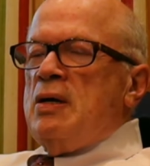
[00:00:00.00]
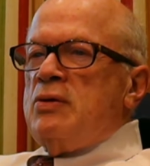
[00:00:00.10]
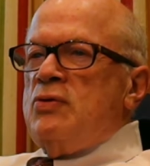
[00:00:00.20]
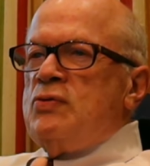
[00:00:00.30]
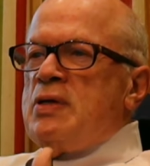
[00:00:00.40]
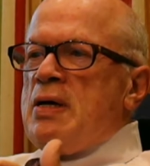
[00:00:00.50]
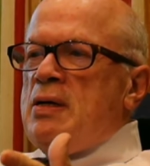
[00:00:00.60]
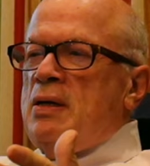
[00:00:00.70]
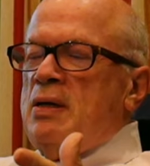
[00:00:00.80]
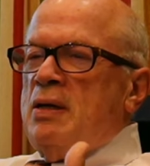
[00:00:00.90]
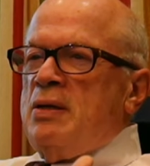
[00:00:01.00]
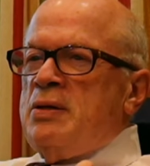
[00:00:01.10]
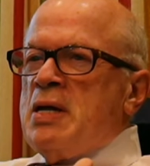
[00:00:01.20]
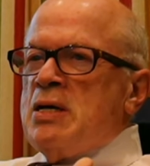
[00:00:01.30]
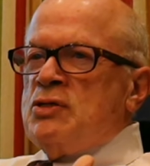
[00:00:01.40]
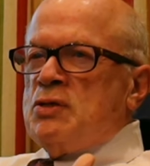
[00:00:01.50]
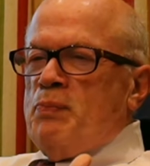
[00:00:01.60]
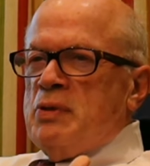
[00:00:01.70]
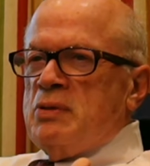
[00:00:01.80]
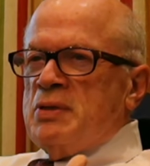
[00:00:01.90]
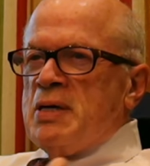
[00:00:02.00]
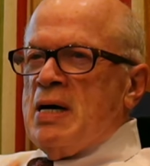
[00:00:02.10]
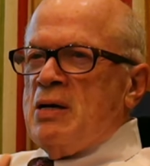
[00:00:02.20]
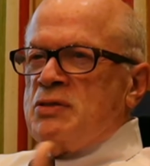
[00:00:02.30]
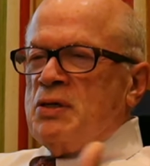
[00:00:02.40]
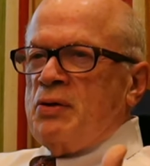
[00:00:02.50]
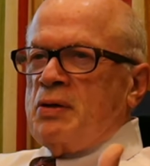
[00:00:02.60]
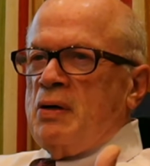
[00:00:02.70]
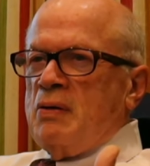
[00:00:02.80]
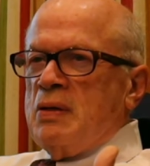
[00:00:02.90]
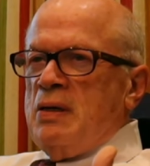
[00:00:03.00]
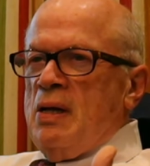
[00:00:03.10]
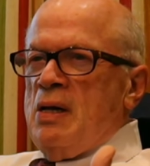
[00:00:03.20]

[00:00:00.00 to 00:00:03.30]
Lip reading: You take the NYCHA building, the housing authority,